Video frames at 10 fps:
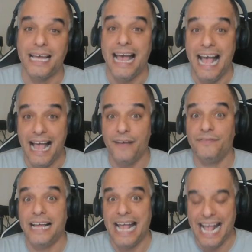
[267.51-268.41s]
have
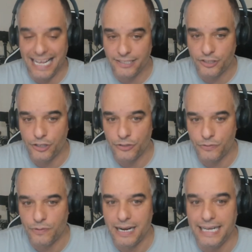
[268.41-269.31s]
answers,
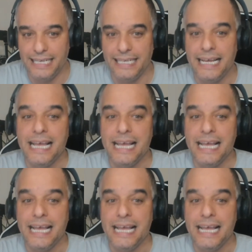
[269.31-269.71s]
right?